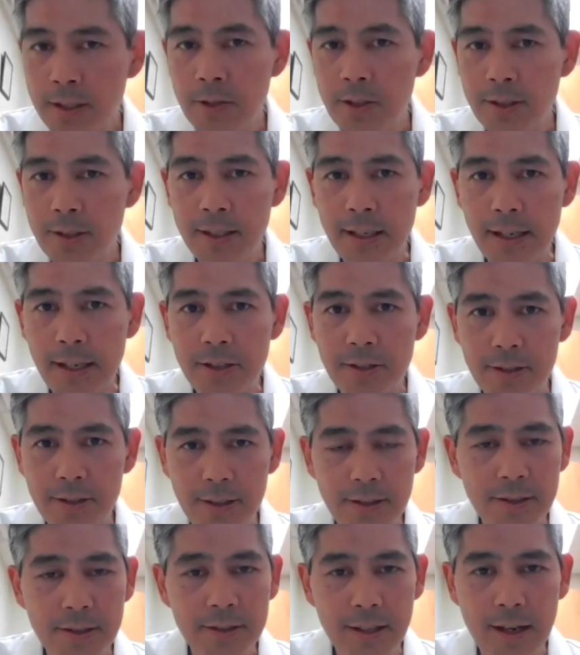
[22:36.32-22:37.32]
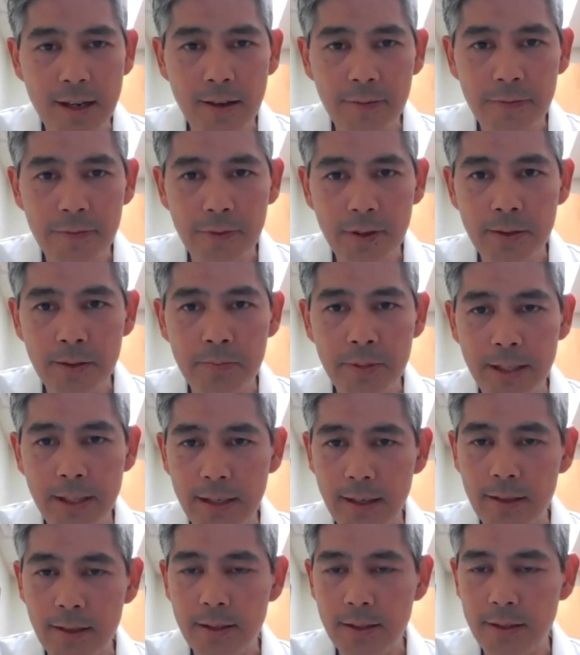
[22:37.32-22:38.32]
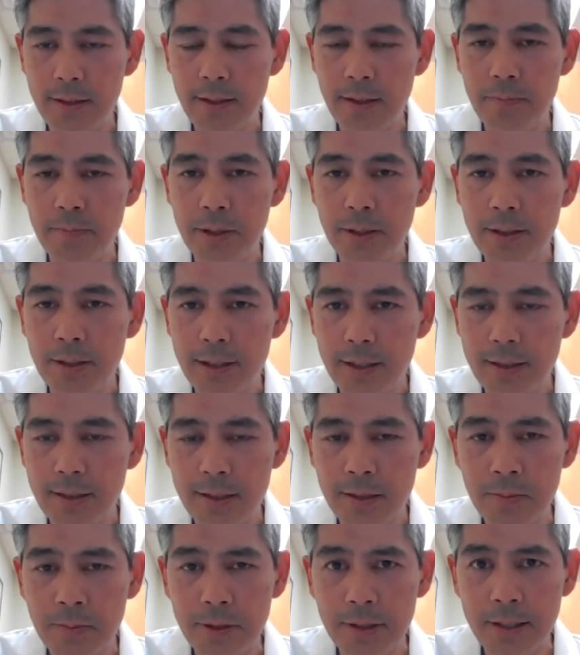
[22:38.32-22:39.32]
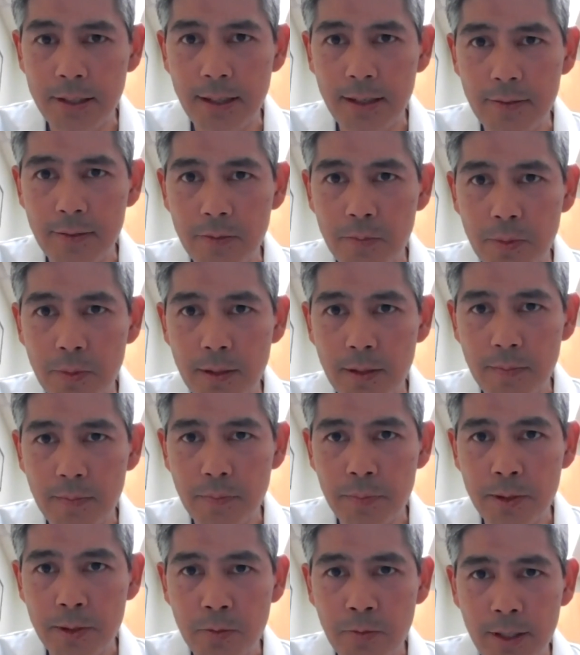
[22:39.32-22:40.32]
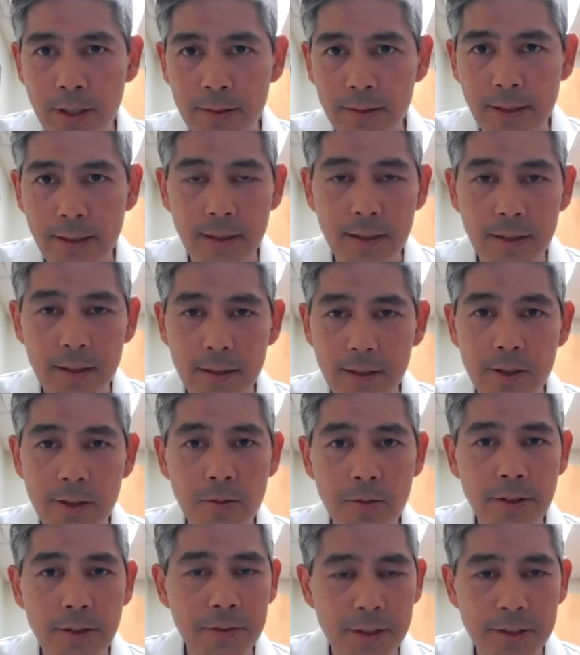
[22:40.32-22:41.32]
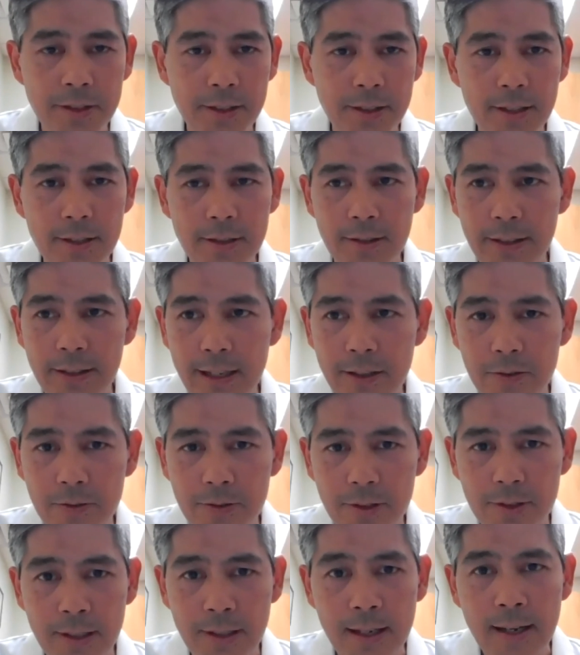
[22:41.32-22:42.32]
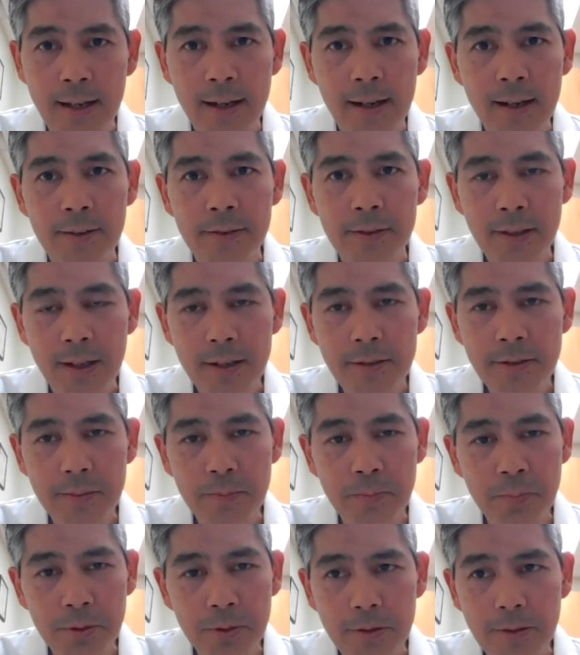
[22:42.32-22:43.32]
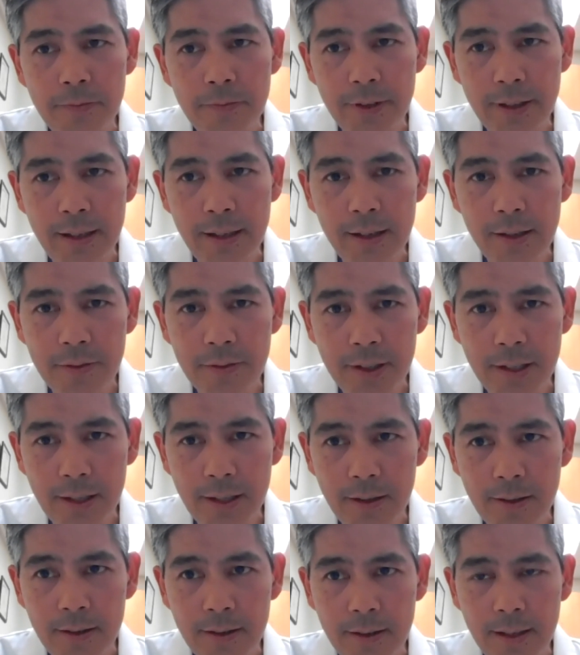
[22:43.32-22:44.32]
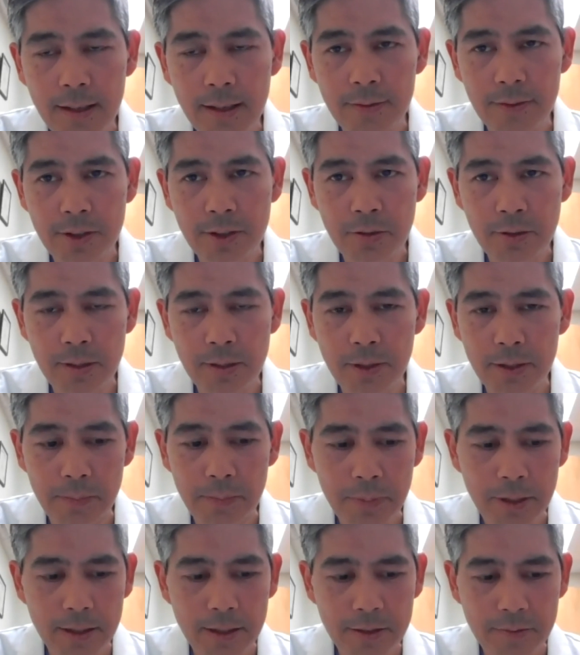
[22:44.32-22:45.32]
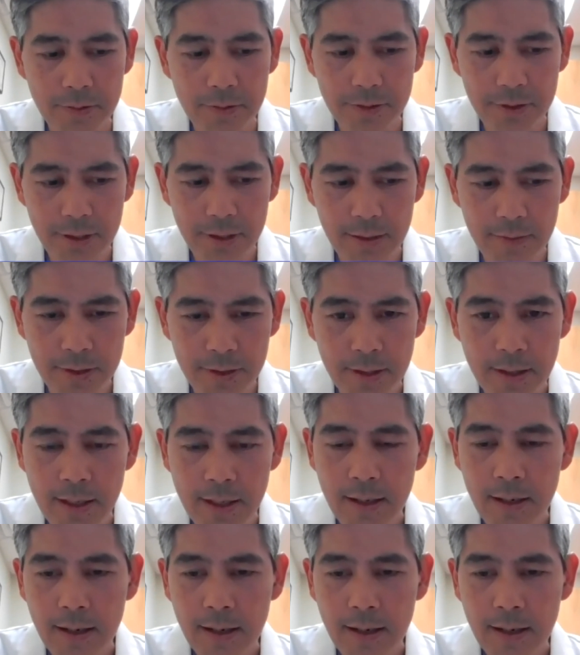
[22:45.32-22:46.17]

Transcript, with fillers: communication itself and the, the ability to communicate between uh, you know ethnicities and languages does improve the healthcare and the treatment the patient receives.